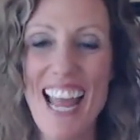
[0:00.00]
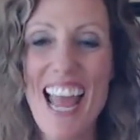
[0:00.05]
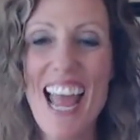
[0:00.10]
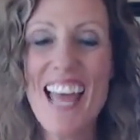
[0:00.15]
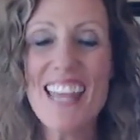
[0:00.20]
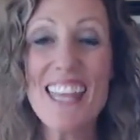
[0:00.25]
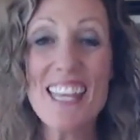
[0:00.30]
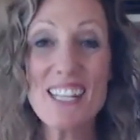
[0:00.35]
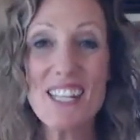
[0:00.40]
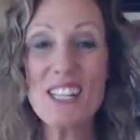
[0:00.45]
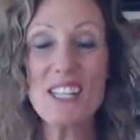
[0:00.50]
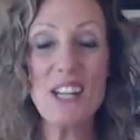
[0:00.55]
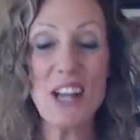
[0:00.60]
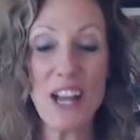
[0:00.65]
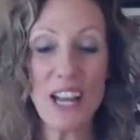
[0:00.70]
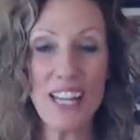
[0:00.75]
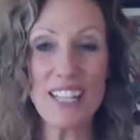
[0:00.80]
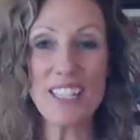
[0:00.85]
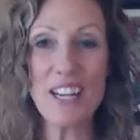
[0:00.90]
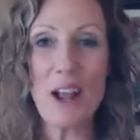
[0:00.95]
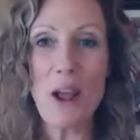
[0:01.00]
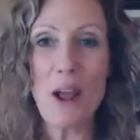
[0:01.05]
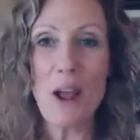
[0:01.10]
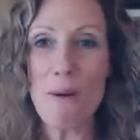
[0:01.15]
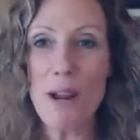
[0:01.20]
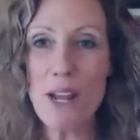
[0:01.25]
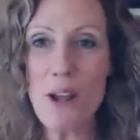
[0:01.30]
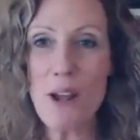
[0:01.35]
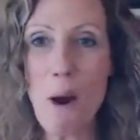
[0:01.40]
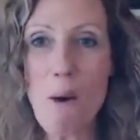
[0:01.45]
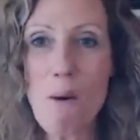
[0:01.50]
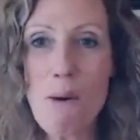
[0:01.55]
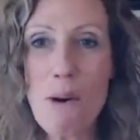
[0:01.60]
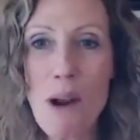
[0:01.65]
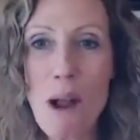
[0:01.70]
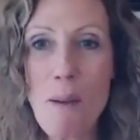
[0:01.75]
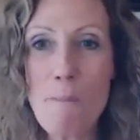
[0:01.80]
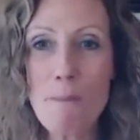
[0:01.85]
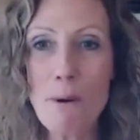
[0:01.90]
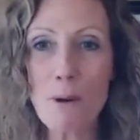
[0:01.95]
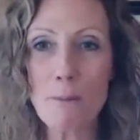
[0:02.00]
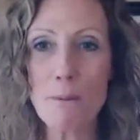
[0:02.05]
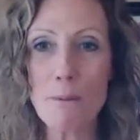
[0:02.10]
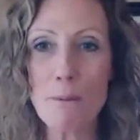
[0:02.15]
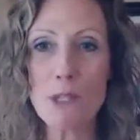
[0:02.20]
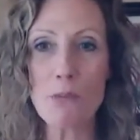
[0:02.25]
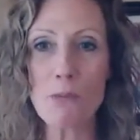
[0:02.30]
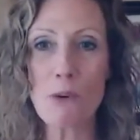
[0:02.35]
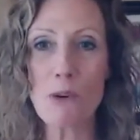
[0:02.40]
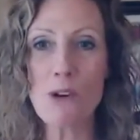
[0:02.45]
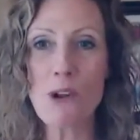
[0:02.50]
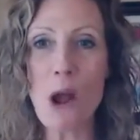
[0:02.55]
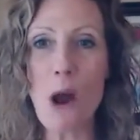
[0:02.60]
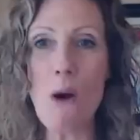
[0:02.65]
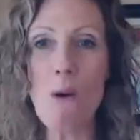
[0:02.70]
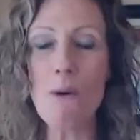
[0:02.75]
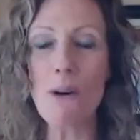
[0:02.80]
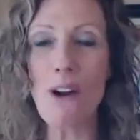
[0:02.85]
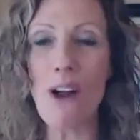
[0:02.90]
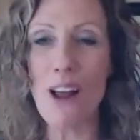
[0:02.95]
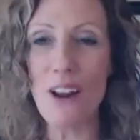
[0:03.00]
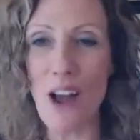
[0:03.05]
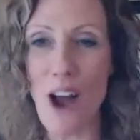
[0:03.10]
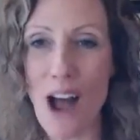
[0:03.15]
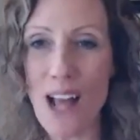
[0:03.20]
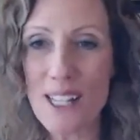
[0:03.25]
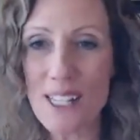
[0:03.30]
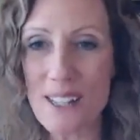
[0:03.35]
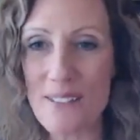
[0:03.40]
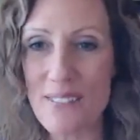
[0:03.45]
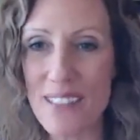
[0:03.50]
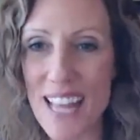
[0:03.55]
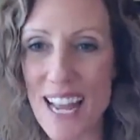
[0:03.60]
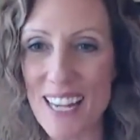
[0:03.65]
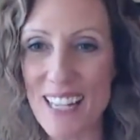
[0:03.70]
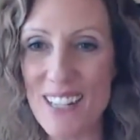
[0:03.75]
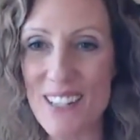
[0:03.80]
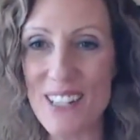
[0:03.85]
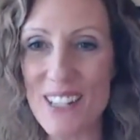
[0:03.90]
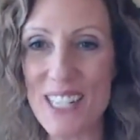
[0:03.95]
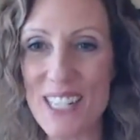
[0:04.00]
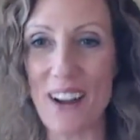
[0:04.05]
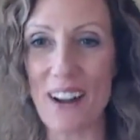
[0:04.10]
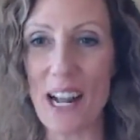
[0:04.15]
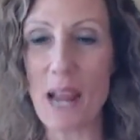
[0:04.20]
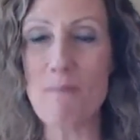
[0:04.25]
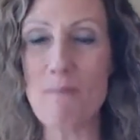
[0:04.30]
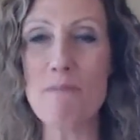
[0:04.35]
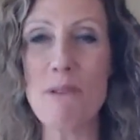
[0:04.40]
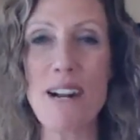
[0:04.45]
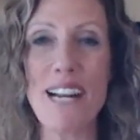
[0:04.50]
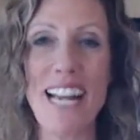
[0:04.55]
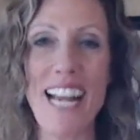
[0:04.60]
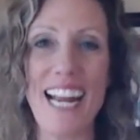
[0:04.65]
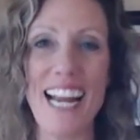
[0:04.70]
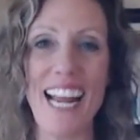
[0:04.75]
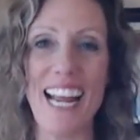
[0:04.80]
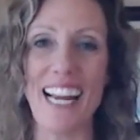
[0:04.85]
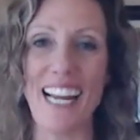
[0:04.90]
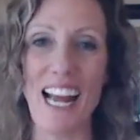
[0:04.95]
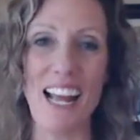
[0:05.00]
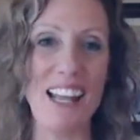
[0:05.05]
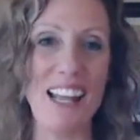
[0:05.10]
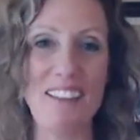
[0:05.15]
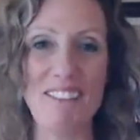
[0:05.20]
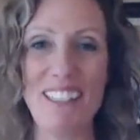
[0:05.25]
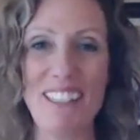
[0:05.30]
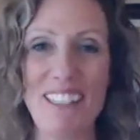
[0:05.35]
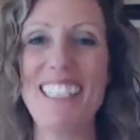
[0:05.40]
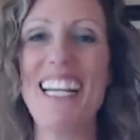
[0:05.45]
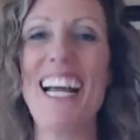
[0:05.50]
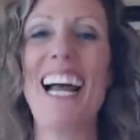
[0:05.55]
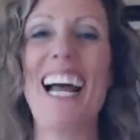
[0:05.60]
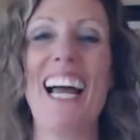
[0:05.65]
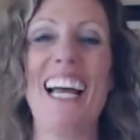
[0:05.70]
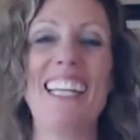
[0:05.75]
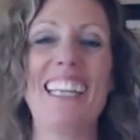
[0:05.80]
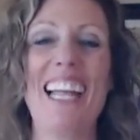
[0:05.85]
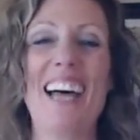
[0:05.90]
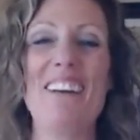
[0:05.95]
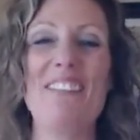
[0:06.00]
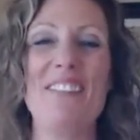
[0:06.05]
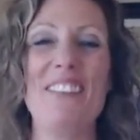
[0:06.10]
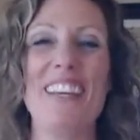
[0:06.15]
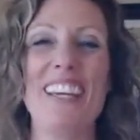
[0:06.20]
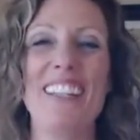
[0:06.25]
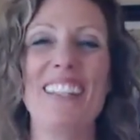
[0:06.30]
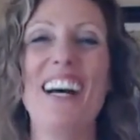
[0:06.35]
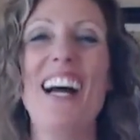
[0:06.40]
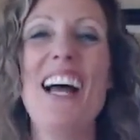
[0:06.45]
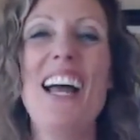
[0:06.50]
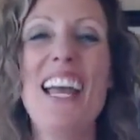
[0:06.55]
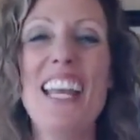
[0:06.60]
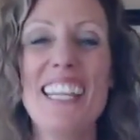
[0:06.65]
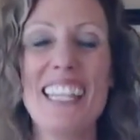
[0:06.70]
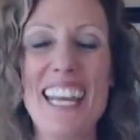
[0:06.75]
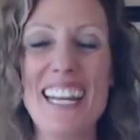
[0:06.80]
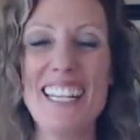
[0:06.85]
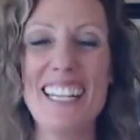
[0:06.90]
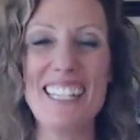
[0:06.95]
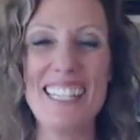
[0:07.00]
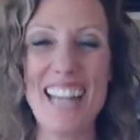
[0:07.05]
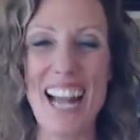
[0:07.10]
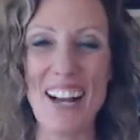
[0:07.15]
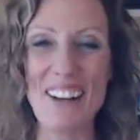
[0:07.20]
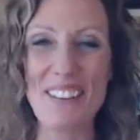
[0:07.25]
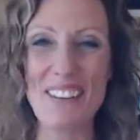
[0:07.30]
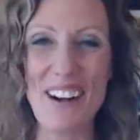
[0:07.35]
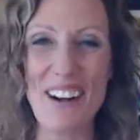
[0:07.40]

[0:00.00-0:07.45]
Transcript: This is good. We know we're on purpose. We know we're on. Awesome. Thank you, Sharon. 8.88. I love it. I love you. Can you tell we're